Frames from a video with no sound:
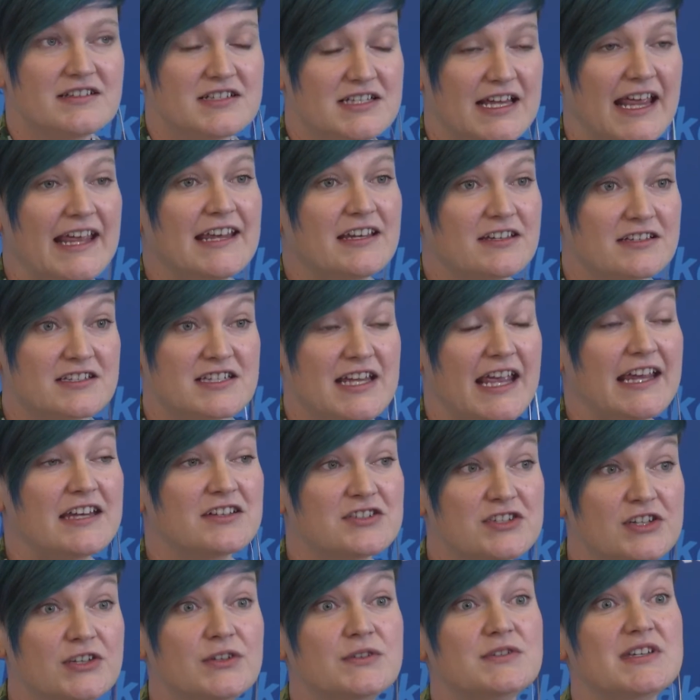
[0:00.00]

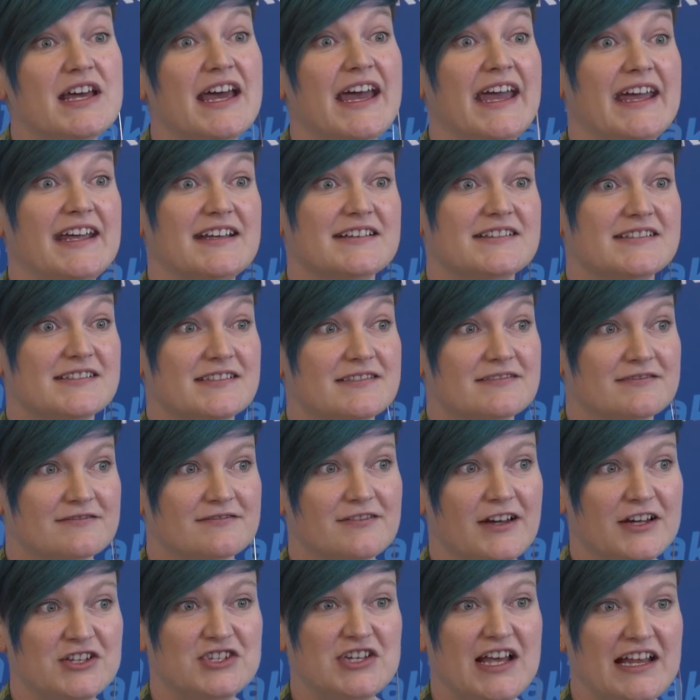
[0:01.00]
Take 2 days.
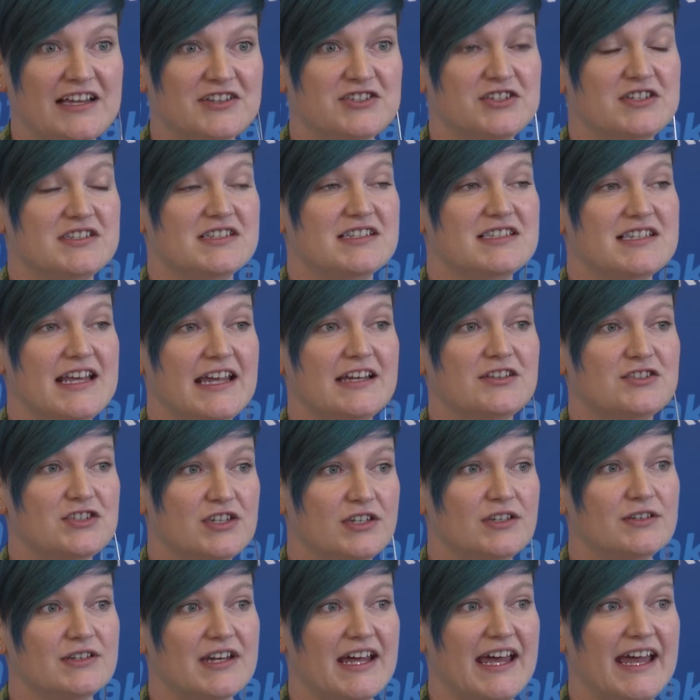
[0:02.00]
I challenge you to take
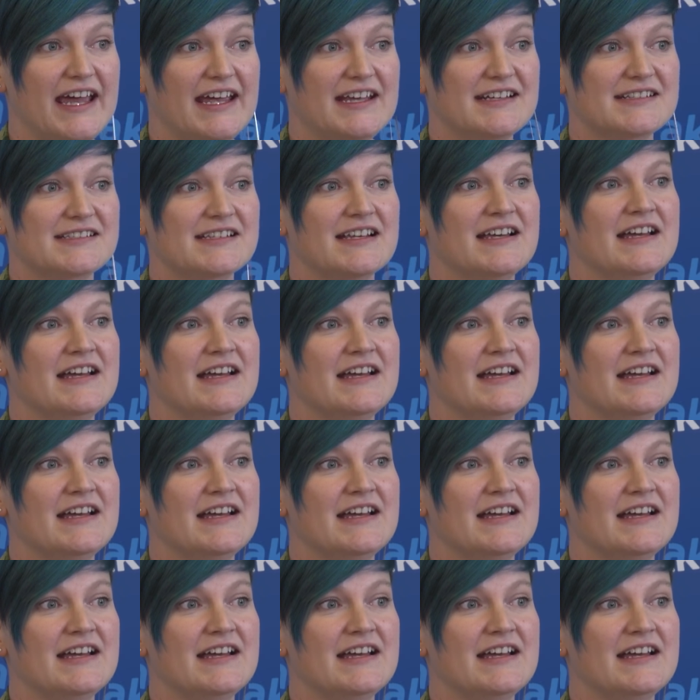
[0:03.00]
2 days.